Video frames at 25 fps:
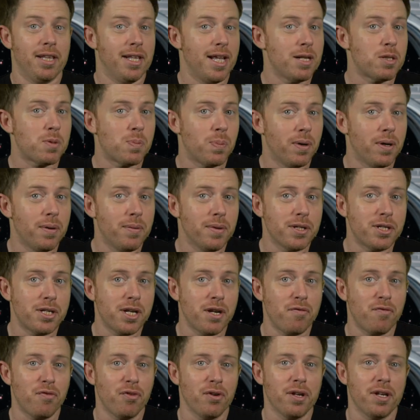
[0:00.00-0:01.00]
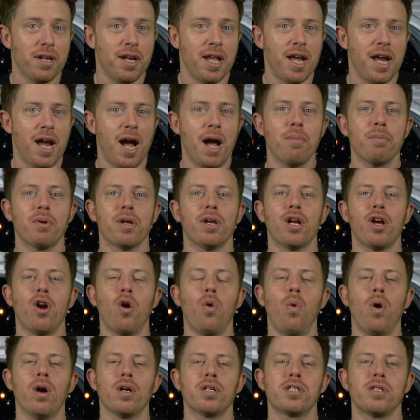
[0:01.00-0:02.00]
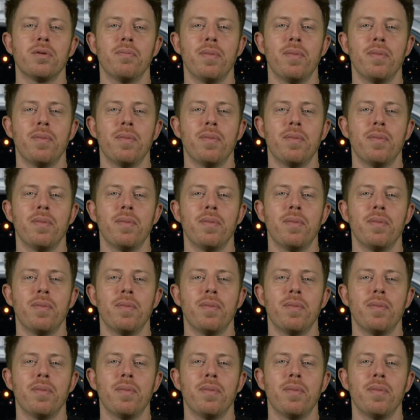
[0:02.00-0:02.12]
And that's pretty much it for today. I'm gonna go watch